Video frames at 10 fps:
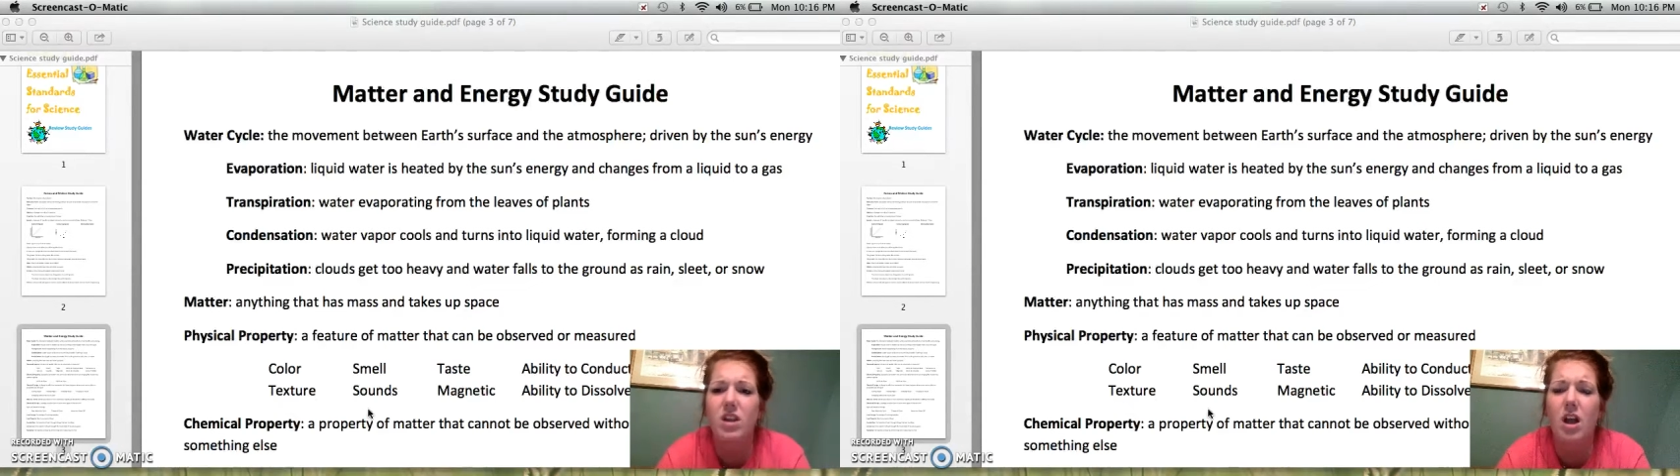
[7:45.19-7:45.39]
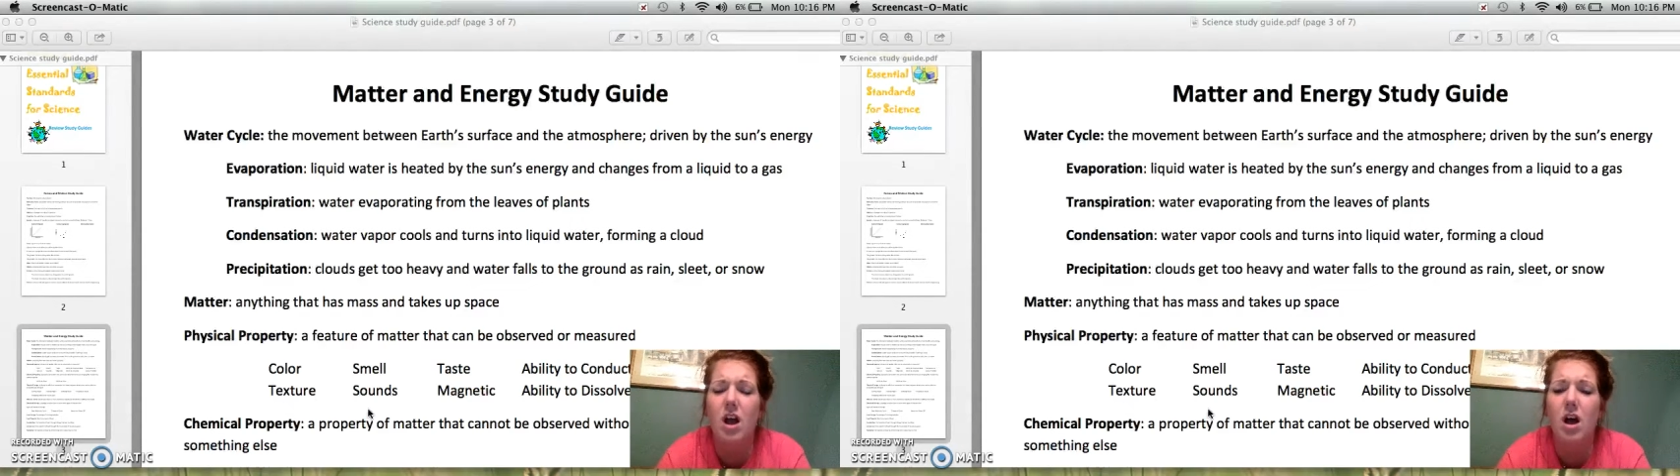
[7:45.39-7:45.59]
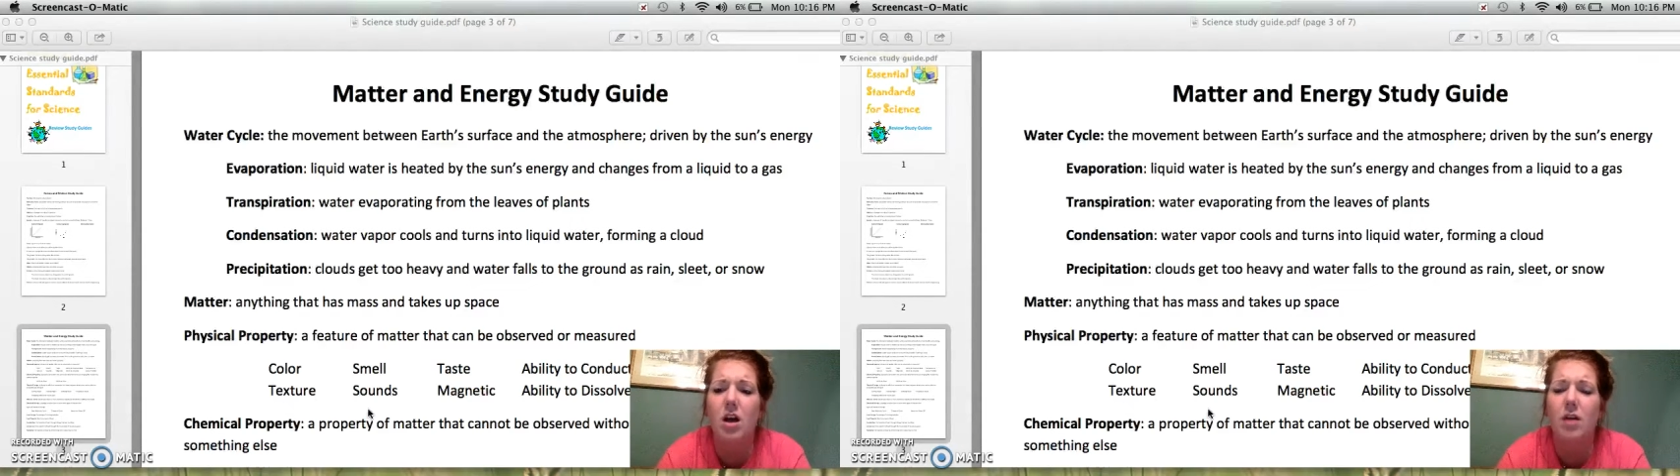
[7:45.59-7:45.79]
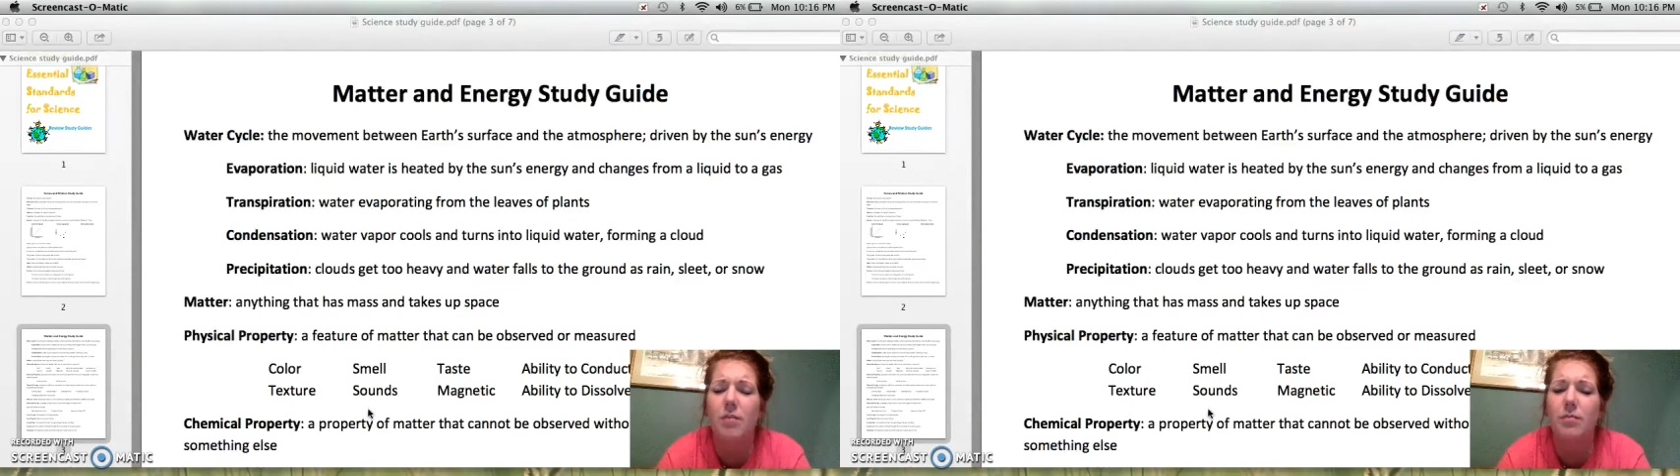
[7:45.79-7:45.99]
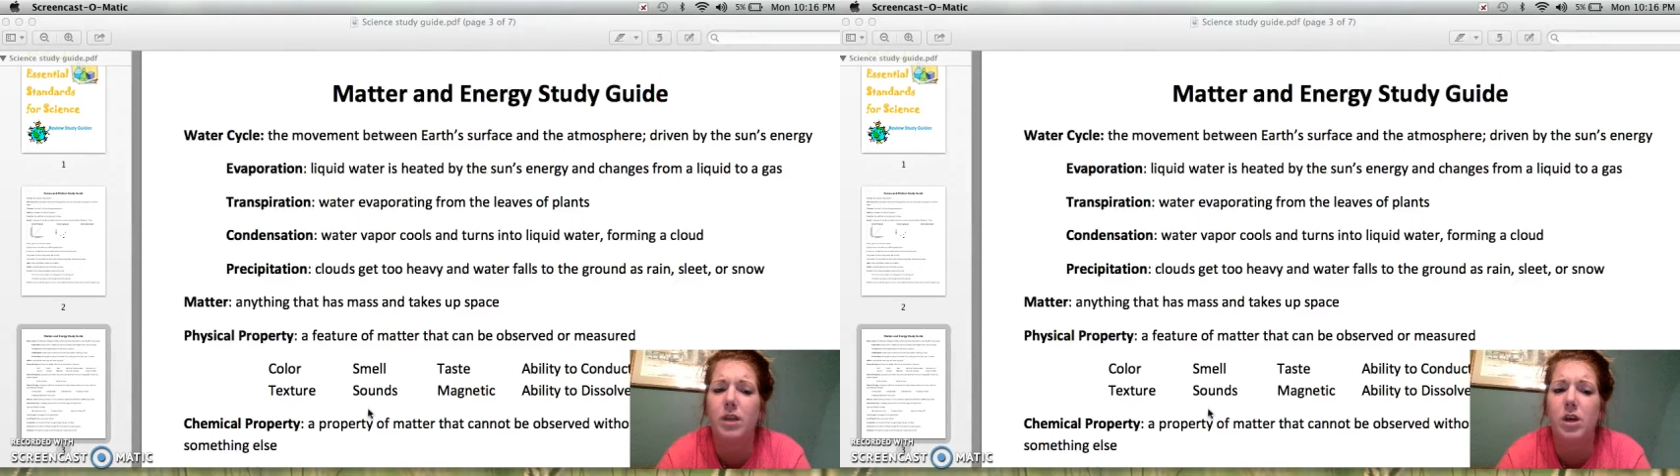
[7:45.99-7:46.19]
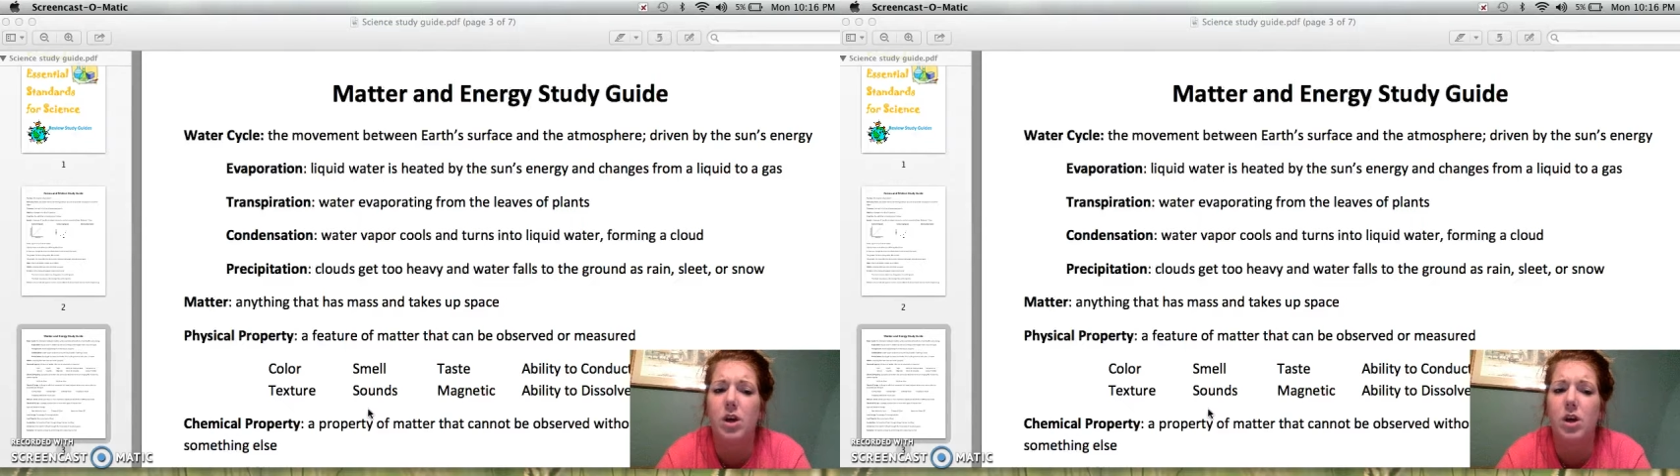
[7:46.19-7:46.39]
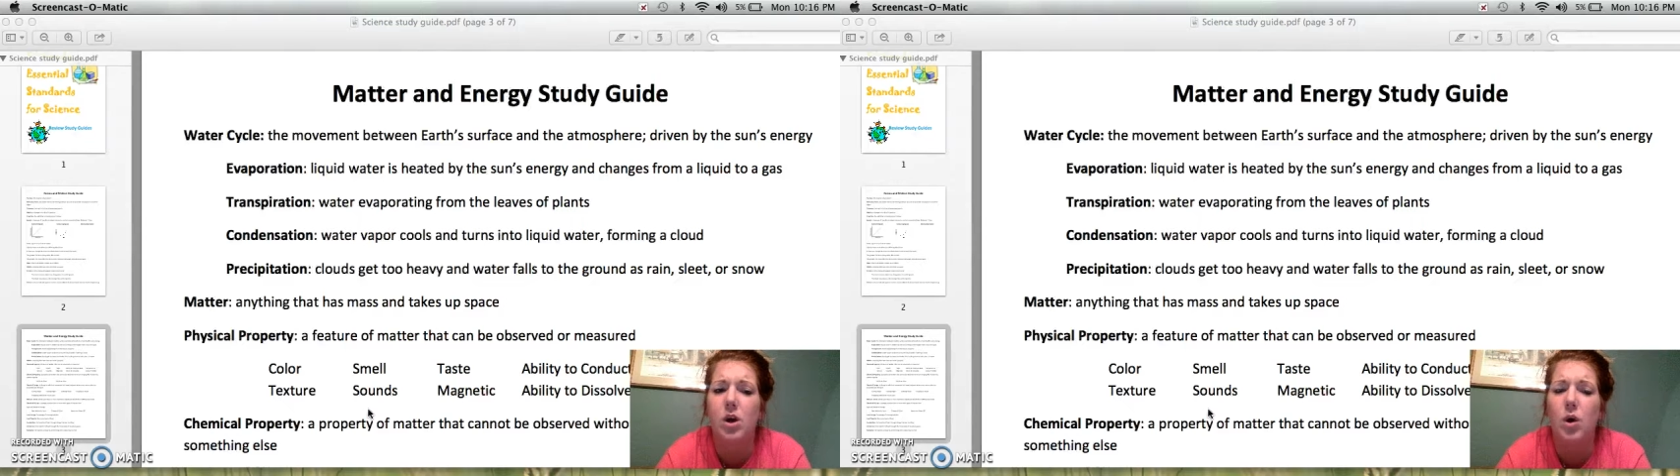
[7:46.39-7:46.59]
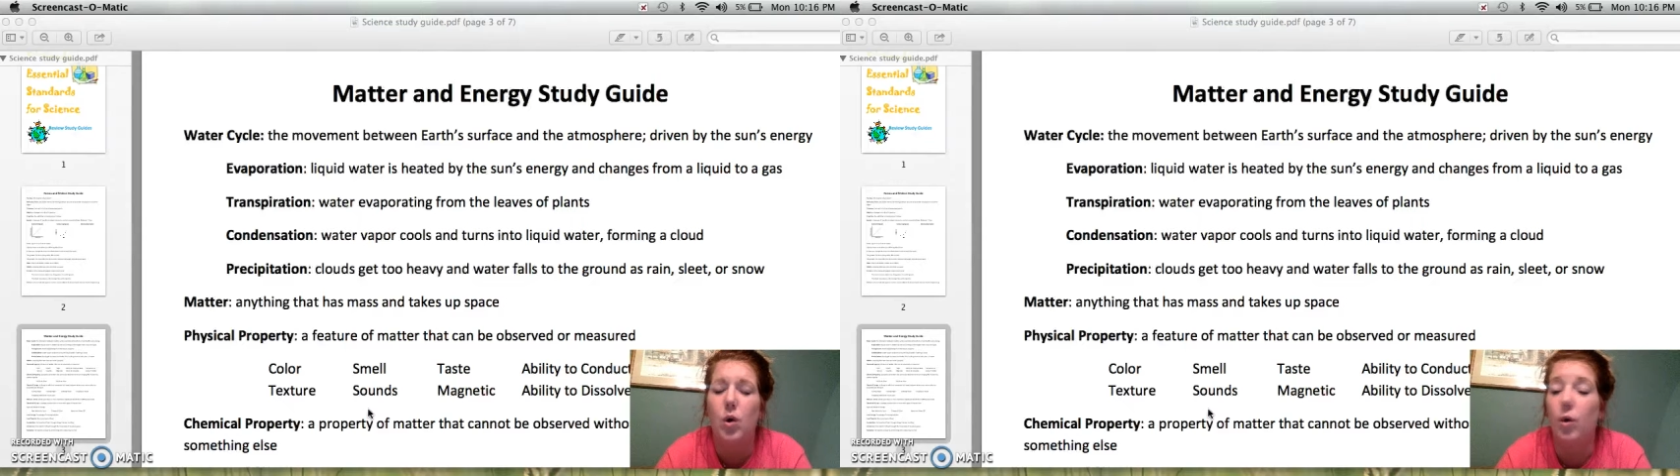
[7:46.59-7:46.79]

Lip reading: or